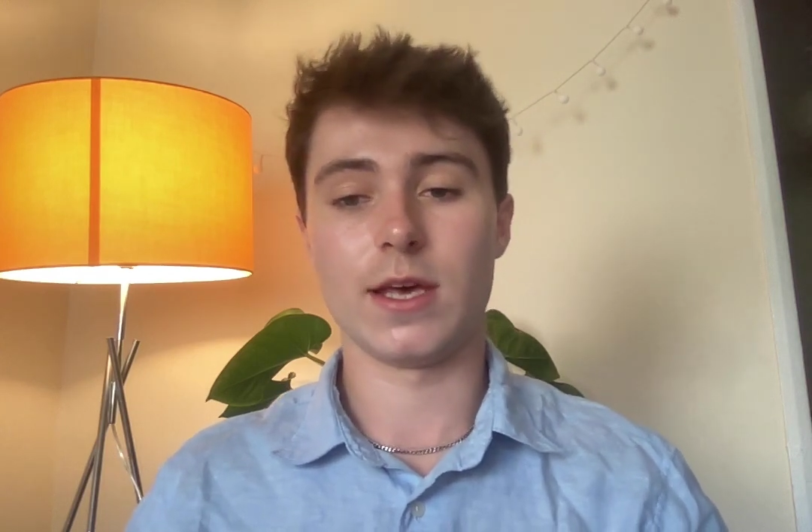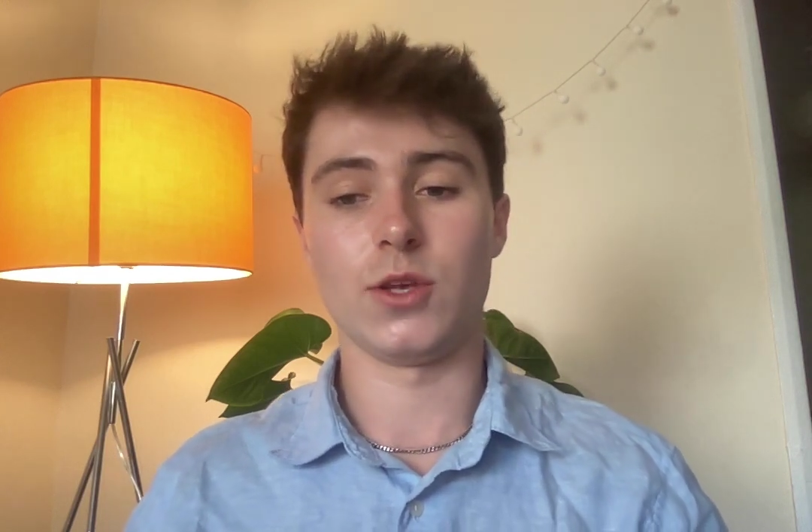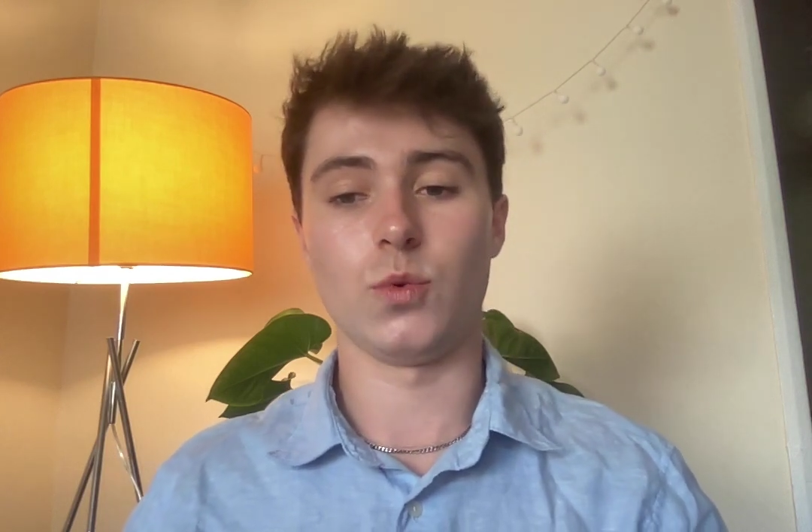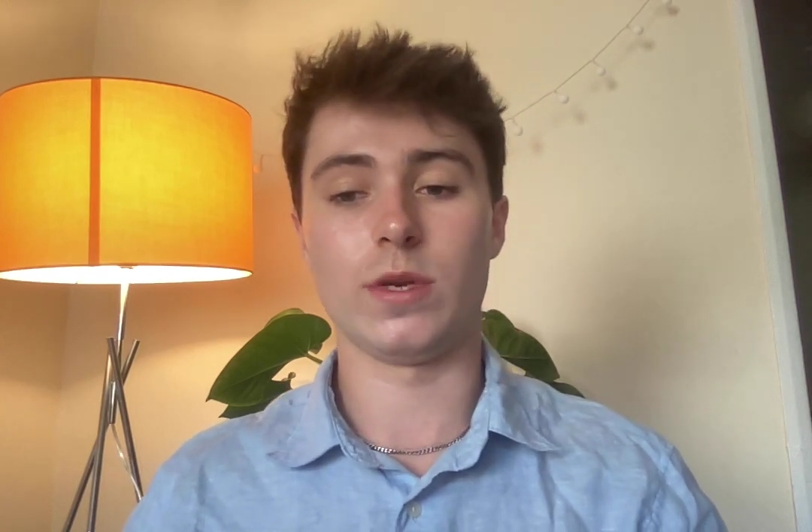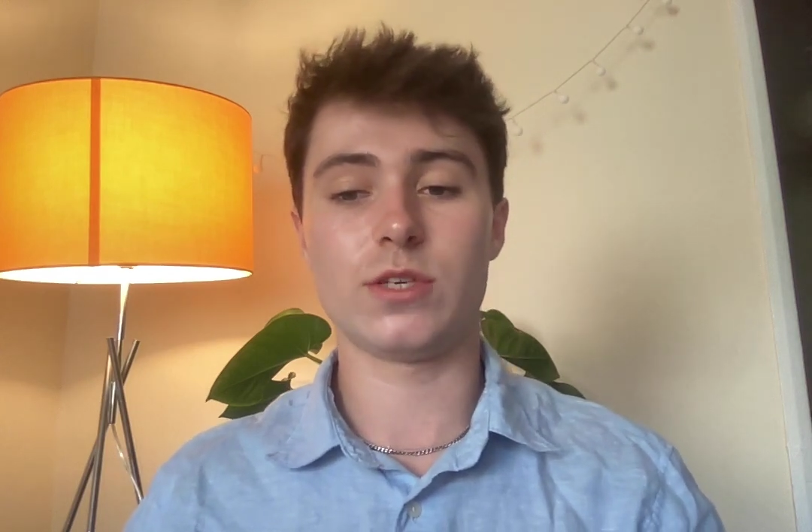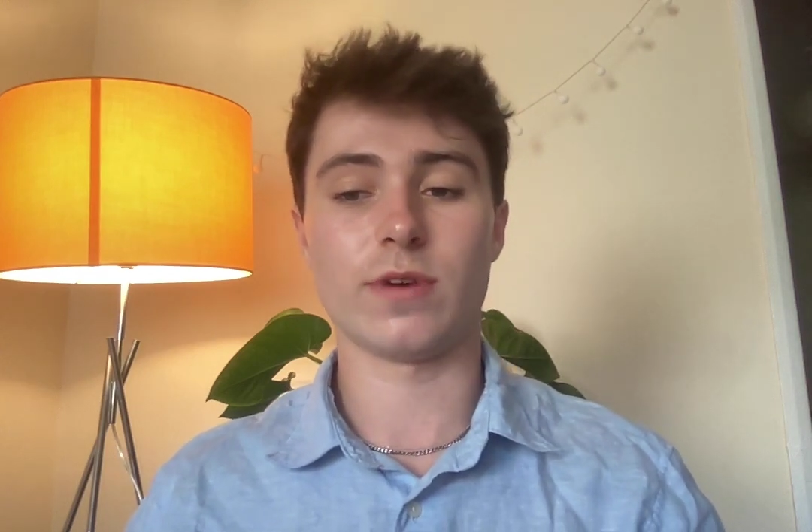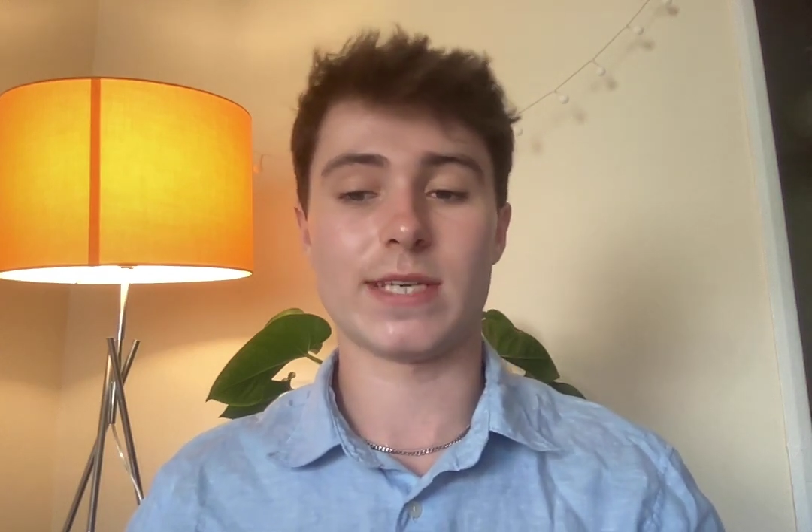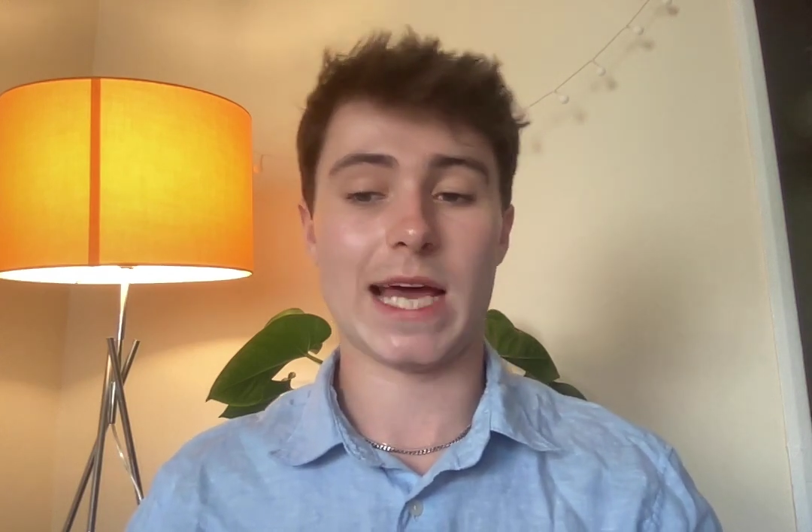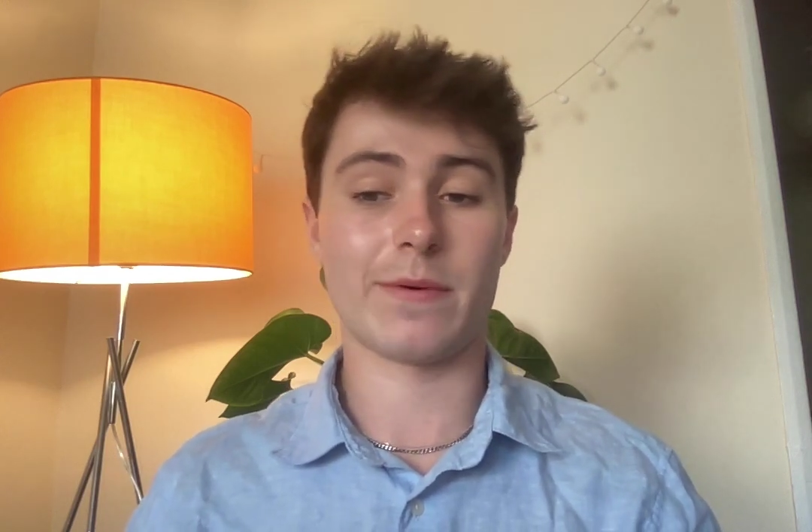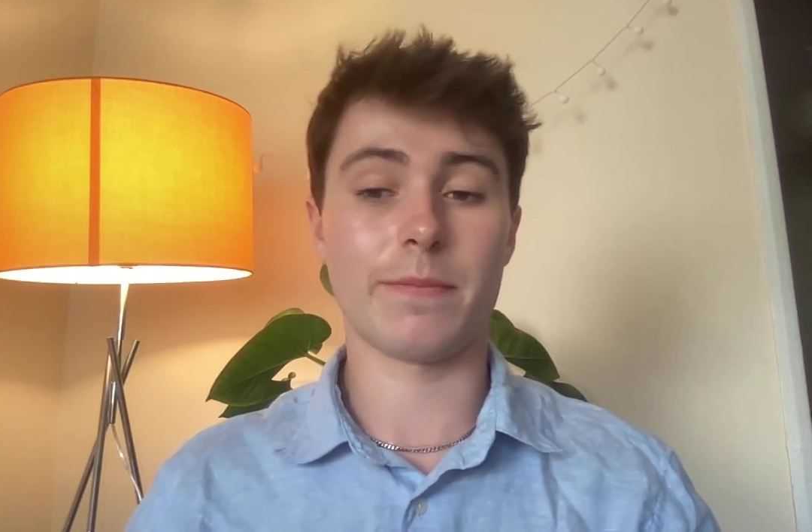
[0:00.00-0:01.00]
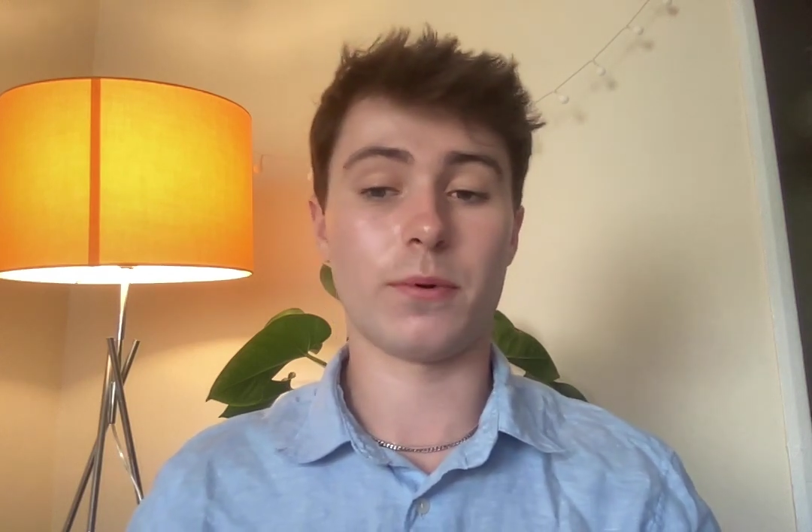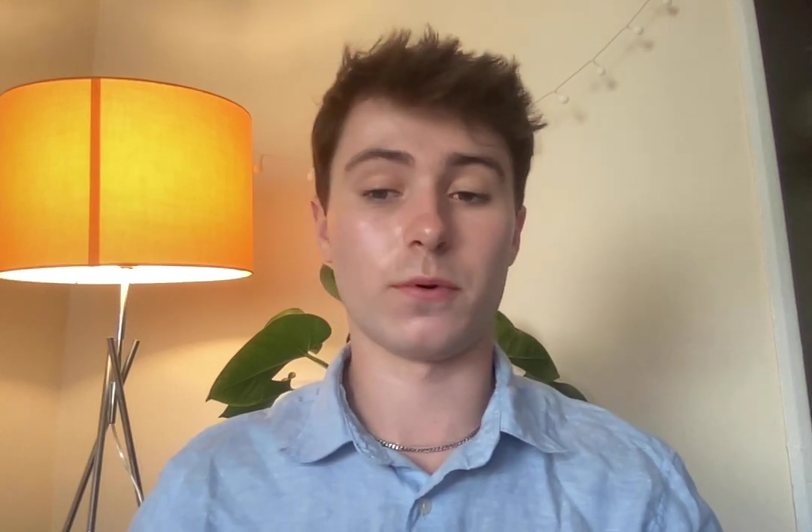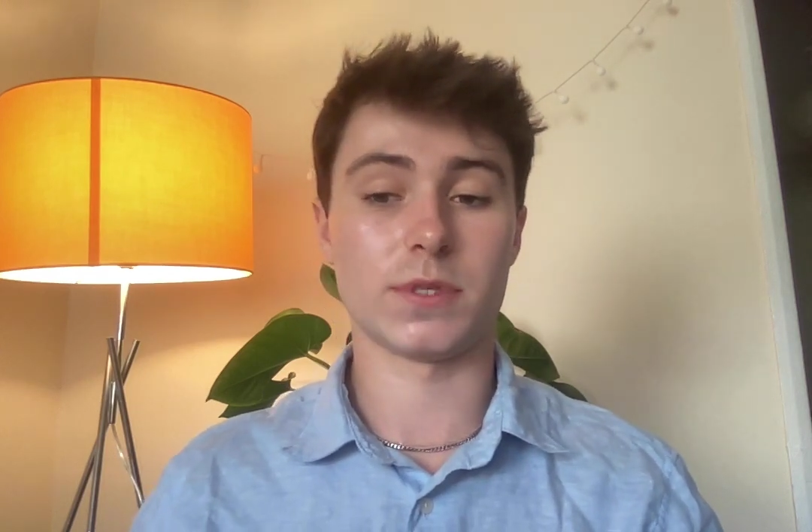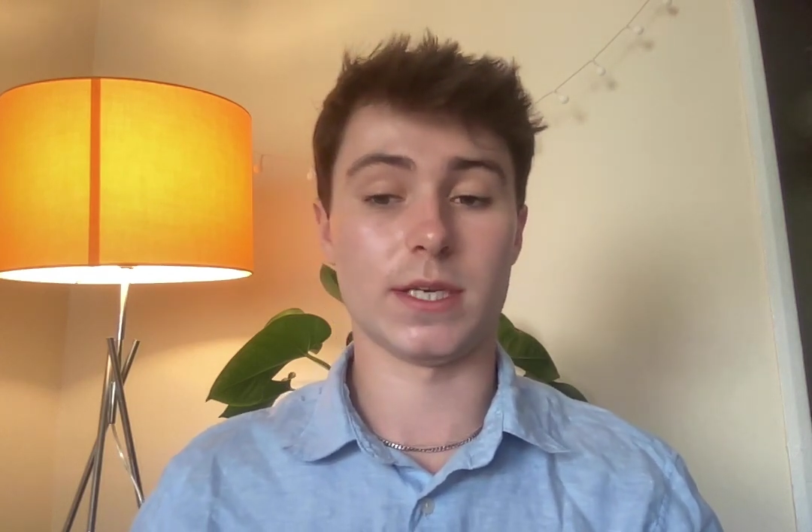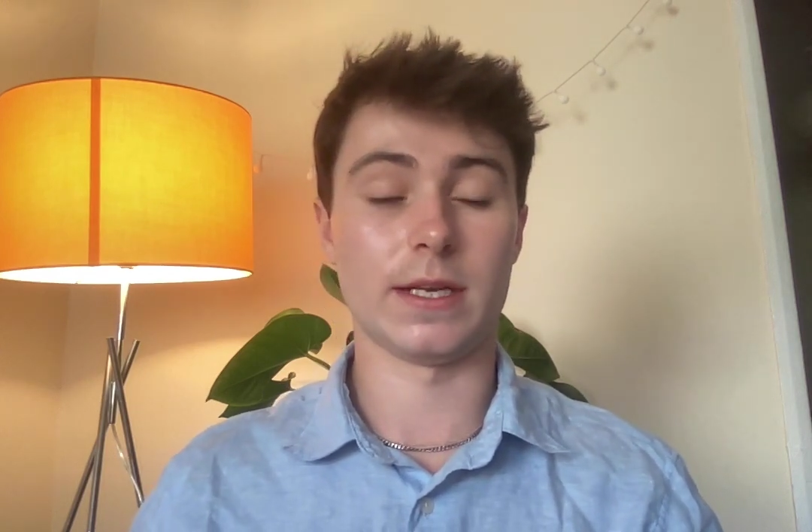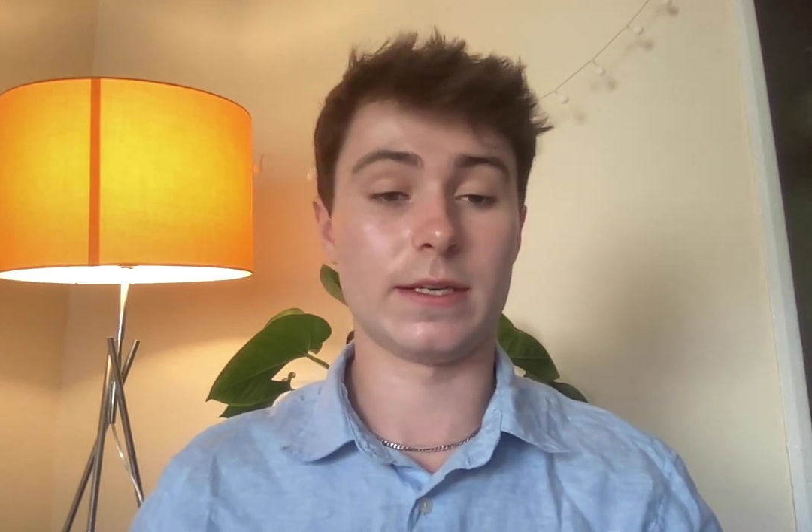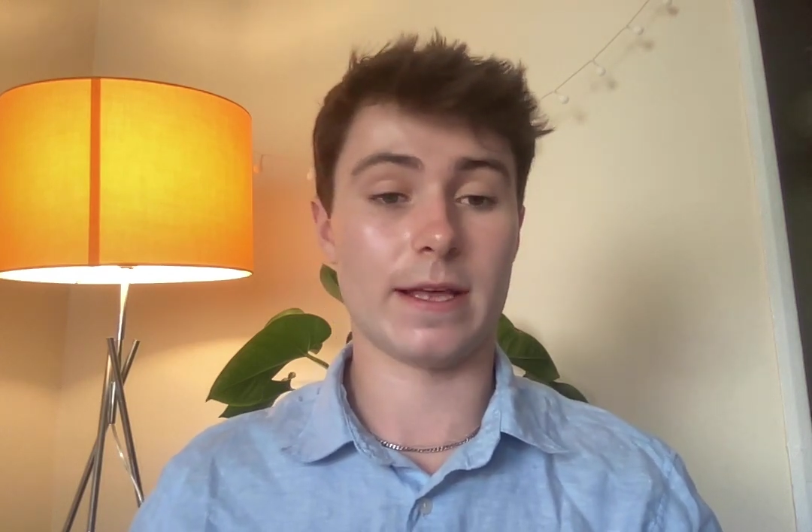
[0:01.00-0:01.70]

You will need to rate how important